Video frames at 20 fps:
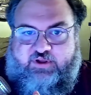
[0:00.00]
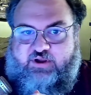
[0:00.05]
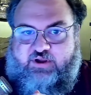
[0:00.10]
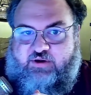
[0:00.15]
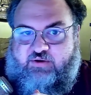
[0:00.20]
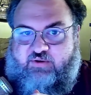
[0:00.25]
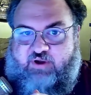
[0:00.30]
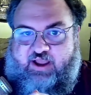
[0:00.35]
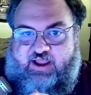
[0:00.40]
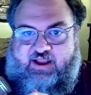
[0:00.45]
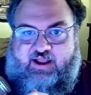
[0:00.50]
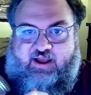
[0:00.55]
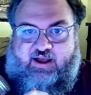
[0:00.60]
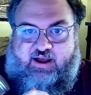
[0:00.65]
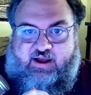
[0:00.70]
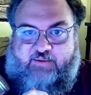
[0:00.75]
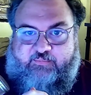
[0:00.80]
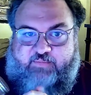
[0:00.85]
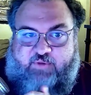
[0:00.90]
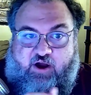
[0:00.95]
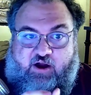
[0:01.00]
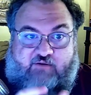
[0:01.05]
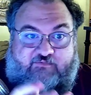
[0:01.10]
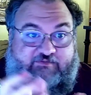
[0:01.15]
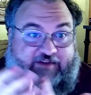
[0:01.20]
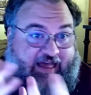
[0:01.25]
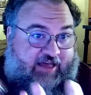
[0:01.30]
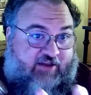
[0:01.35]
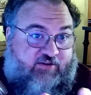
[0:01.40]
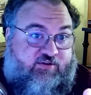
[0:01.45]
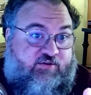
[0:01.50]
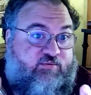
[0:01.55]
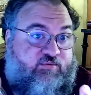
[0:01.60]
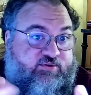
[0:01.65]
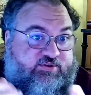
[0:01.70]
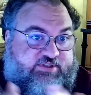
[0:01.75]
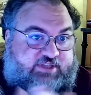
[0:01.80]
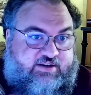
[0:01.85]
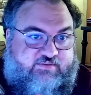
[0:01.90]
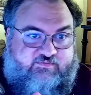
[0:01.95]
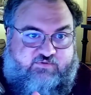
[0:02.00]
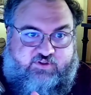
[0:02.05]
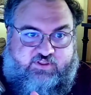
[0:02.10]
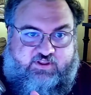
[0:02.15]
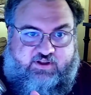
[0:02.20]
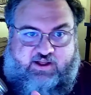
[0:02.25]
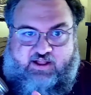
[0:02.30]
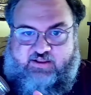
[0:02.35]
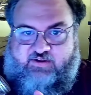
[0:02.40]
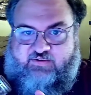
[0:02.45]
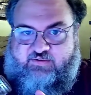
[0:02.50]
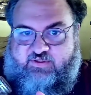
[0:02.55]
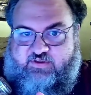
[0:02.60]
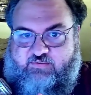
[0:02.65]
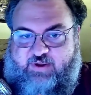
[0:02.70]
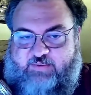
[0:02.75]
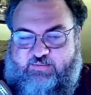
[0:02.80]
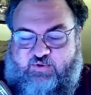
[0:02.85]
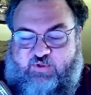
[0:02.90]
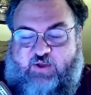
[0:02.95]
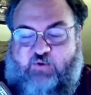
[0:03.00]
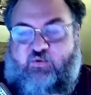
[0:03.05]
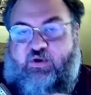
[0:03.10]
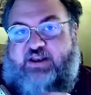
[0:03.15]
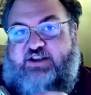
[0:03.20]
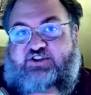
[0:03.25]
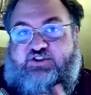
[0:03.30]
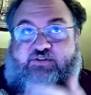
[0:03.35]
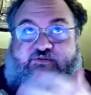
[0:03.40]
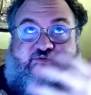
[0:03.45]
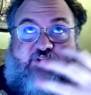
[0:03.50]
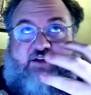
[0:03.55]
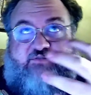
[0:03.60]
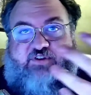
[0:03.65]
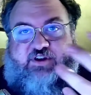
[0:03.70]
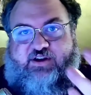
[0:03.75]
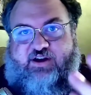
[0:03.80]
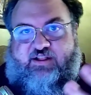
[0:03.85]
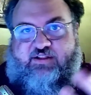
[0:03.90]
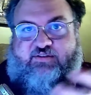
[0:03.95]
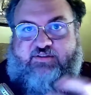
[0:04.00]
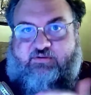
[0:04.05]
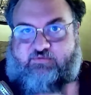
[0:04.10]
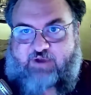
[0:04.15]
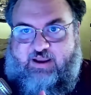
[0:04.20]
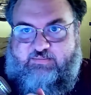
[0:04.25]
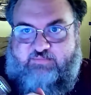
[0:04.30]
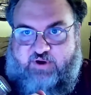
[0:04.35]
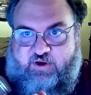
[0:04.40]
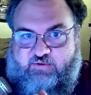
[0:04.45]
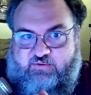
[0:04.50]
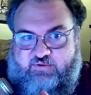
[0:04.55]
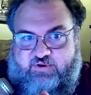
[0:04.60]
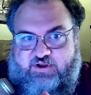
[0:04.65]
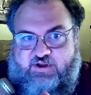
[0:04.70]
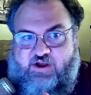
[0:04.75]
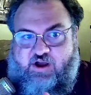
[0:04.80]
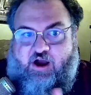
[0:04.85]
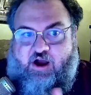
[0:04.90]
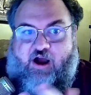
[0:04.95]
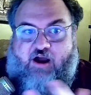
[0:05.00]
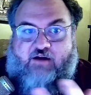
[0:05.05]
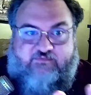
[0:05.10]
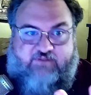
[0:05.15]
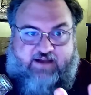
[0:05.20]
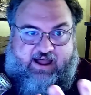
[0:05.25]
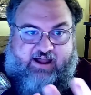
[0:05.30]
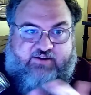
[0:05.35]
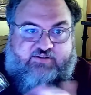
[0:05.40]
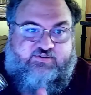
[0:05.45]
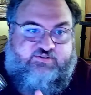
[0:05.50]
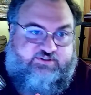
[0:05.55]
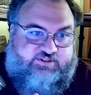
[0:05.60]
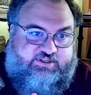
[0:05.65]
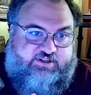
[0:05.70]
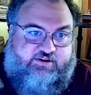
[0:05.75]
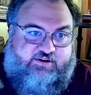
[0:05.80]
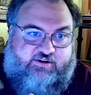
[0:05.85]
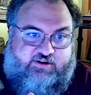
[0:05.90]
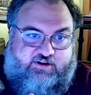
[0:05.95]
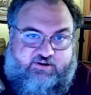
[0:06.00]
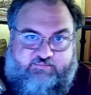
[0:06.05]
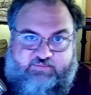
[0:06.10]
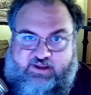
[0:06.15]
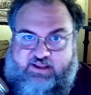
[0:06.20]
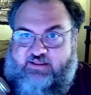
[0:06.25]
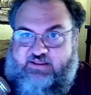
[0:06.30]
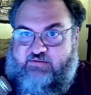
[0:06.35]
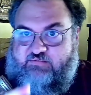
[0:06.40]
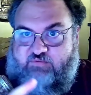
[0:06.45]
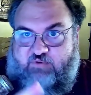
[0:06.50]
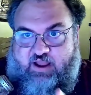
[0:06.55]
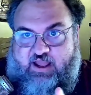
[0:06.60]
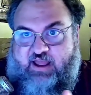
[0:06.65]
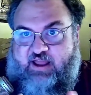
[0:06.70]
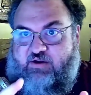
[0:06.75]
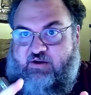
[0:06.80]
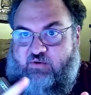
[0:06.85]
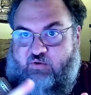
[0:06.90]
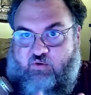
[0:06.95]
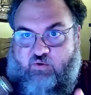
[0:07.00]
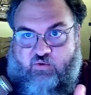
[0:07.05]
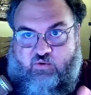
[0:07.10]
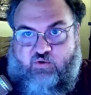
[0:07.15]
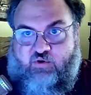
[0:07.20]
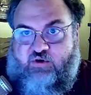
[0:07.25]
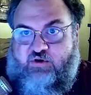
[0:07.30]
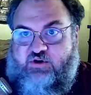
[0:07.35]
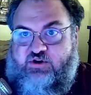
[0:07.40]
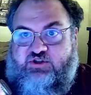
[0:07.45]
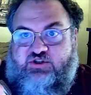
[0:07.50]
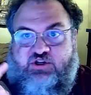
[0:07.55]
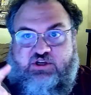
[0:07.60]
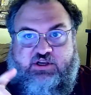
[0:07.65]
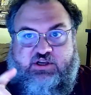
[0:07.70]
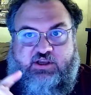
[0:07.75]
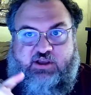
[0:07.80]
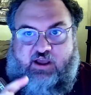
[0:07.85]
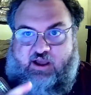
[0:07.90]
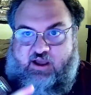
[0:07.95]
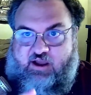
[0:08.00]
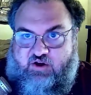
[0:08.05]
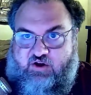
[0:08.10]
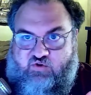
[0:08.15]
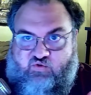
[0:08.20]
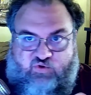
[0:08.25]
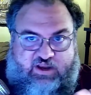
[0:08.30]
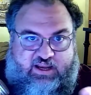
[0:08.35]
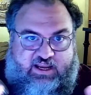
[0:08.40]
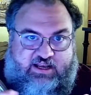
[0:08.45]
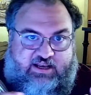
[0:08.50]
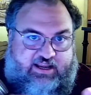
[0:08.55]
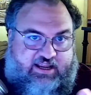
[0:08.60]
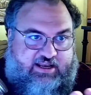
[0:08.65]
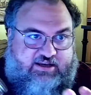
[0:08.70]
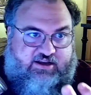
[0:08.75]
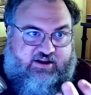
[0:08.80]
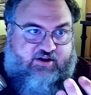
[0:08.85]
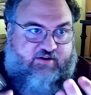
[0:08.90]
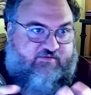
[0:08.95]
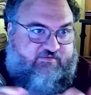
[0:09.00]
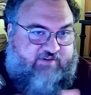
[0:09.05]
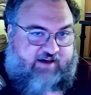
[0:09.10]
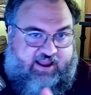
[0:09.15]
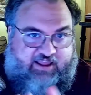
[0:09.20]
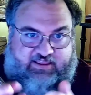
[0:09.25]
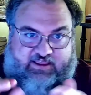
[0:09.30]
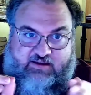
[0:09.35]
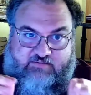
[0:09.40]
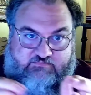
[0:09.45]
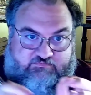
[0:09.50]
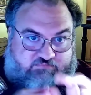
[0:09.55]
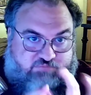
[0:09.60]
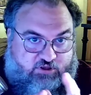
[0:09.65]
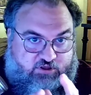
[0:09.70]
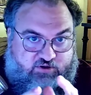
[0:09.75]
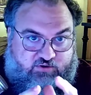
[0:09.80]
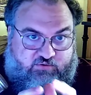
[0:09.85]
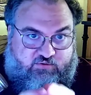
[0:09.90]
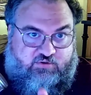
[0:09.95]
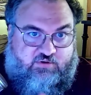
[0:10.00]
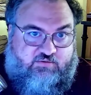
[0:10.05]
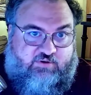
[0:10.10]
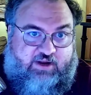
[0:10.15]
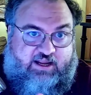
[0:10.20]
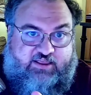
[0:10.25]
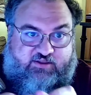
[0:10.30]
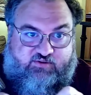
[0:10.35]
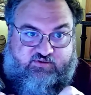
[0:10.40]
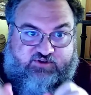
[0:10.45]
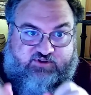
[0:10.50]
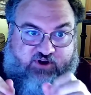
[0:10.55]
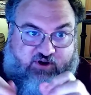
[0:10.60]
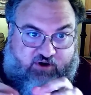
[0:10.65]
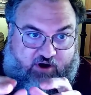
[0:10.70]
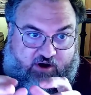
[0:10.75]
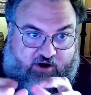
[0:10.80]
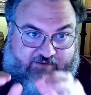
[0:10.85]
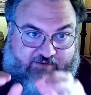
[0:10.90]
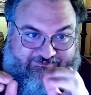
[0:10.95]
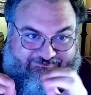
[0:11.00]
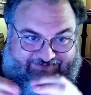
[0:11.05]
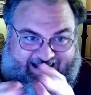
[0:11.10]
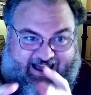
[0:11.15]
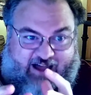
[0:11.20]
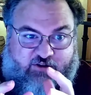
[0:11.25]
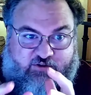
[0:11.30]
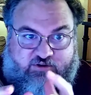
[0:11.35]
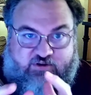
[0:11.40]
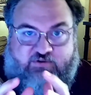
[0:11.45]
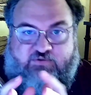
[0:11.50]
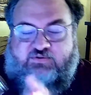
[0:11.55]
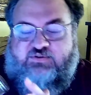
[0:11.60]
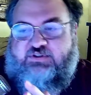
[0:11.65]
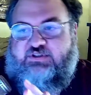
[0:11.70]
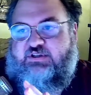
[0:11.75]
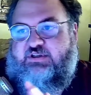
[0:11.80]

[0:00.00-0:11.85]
Right? Our values then for the color of the rainbow, like what is your favorite color of the rainbow? Our values then are going to be the red, orange, green, indigo, violet, and blue. Right? Those are our values.